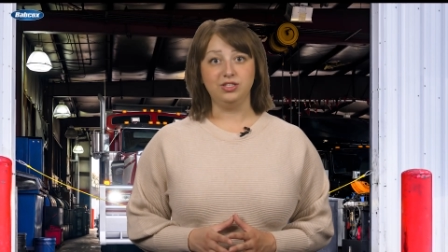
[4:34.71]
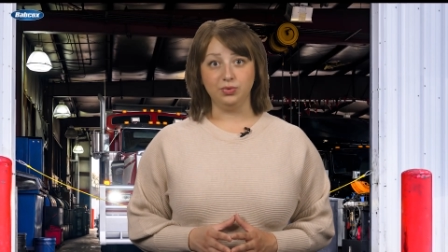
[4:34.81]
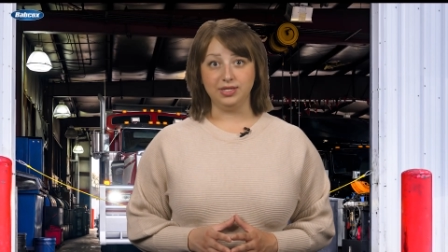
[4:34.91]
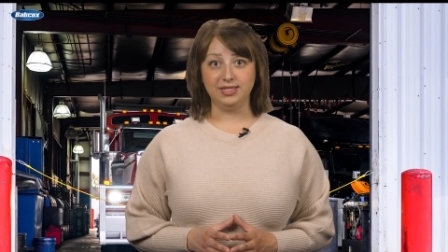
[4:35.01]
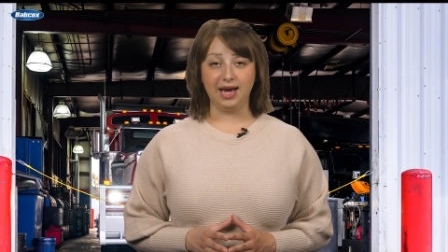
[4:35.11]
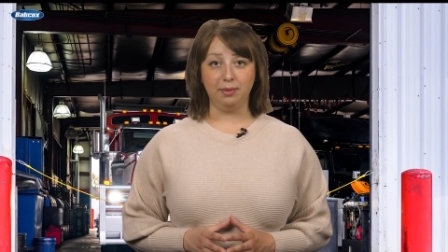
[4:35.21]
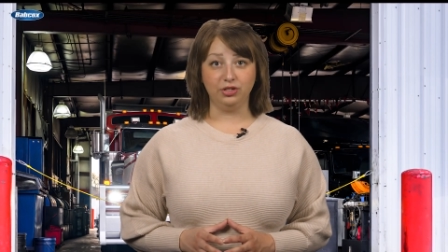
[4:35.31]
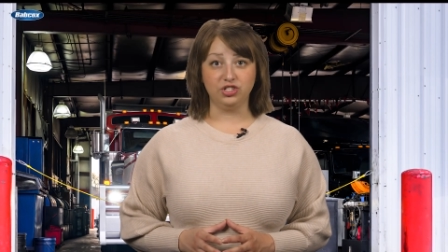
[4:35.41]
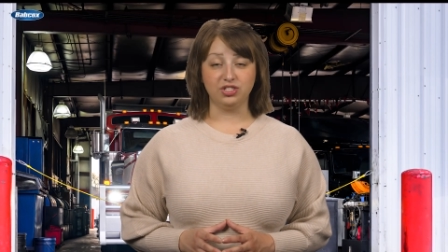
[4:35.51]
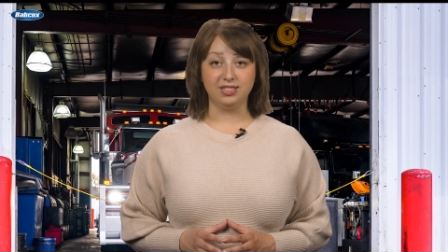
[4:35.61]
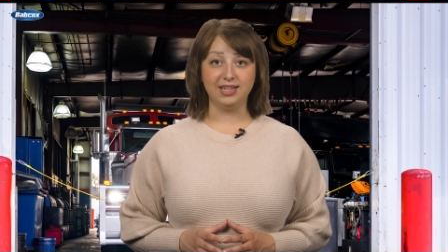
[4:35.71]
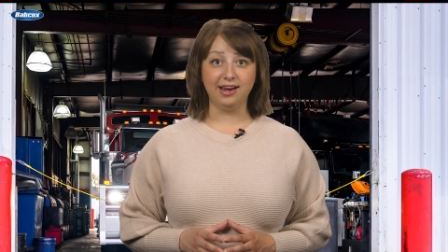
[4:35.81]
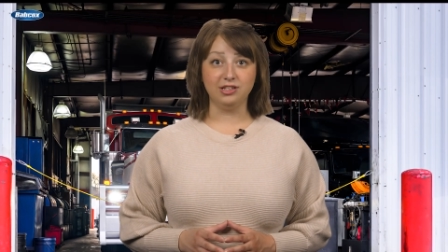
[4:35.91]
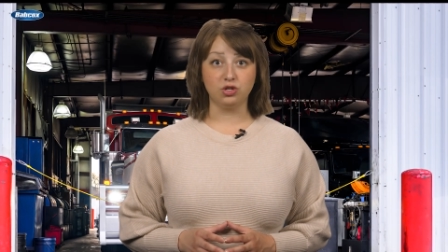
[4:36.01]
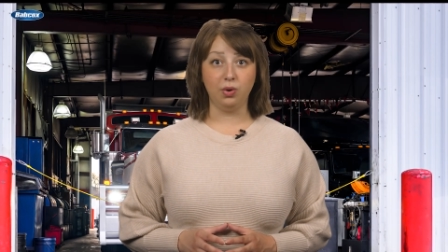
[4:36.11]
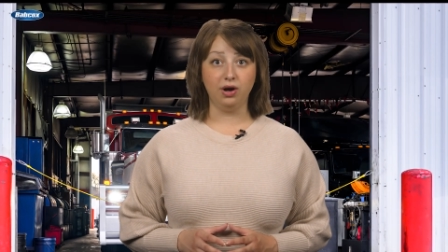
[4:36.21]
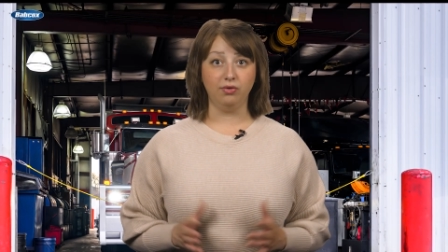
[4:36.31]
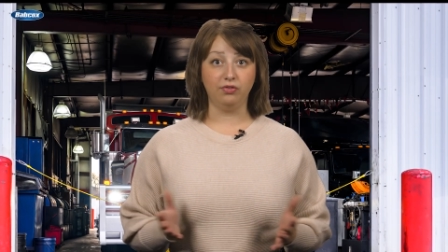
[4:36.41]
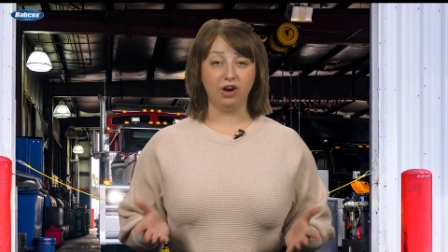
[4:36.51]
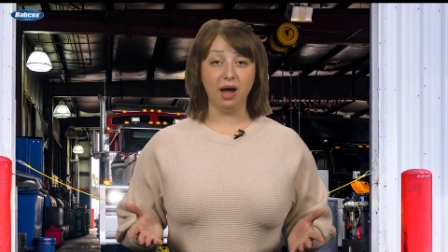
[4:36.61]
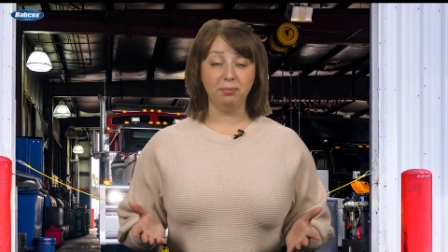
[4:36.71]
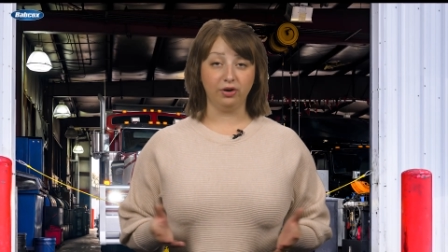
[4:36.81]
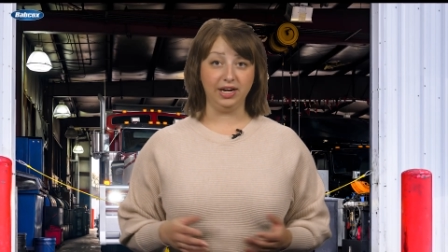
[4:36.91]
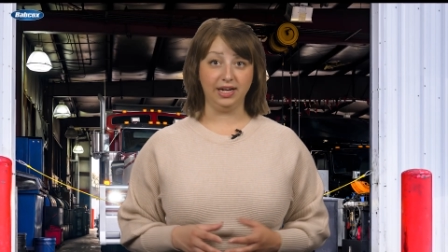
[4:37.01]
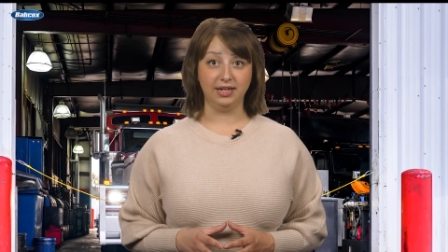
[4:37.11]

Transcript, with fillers: to establish the status quo for operating